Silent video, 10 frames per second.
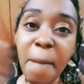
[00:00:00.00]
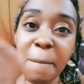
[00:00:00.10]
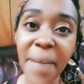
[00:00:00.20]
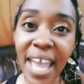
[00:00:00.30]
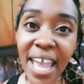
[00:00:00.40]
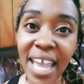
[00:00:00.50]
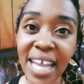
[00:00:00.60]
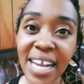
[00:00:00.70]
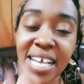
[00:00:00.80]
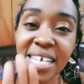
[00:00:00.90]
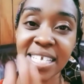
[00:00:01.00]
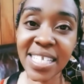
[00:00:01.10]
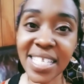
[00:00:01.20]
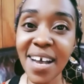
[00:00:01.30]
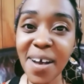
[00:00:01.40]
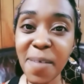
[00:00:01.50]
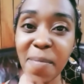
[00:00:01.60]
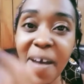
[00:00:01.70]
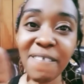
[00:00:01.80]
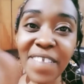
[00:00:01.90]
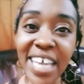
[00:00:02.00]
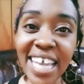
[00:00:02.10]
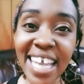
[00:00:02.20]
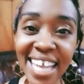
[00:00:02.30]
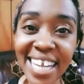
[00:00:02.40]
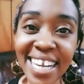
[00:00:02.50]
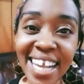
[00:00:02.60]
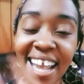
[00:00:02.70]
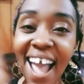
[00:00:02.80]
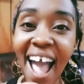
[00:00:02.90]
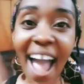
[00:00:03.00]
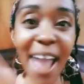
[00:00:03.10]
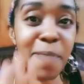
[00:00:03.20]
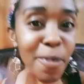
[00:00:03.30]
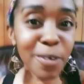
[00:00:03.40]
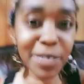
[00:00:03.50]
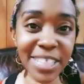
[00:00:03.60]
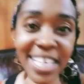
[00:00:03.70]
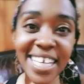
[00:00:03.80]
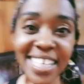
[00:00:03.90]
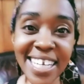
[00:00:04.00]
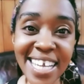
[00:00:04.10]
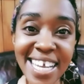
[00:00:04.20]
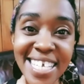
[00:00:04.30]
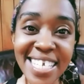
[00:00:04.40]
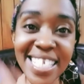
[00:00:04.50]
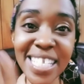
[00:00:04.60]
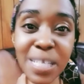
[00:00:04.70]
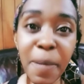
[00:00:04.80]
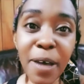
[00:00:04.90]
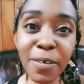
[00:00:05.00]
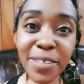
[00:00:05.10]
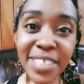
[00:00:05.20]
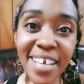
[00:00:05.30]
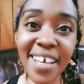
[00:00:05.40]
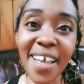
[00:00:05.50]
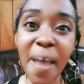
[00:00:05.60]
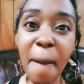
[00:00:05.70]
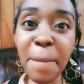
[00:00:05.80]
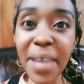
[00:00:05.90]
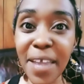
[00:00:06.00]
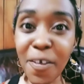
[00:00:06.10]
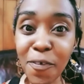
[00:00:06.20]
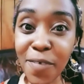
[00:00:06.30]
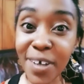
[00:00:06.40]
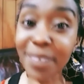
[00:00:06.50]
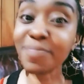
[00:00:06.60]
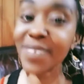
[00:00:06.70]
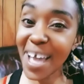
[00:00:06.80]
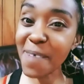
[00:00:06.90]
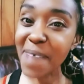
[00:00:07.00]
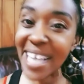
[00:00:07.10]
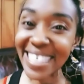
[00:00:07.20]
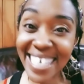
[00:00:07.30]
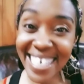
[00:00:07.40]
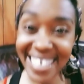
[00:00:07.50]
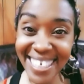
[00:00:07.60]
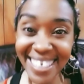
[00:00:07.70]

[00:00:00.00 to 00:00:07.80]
made some vegan, high protein, spelt beef. Yep, I did.